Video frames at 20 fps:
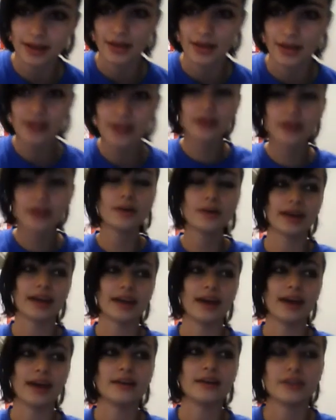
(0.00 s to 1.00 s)
There you go
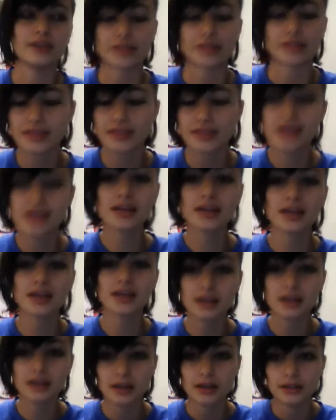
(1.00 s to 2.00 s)
again. You're
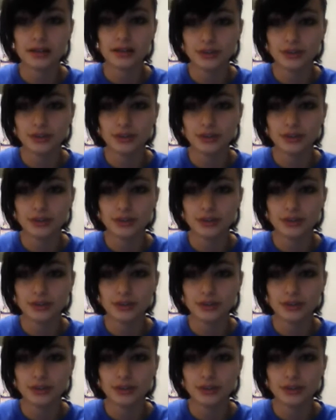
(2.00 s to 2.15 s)
thinking,